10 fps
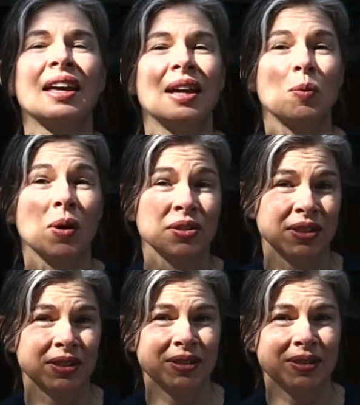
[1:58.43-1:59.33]
in
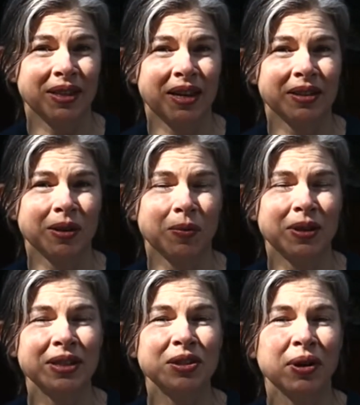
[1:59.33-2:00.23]
Washington State, so we
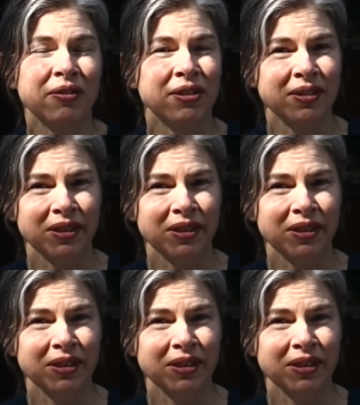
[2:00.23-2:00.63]
did travel a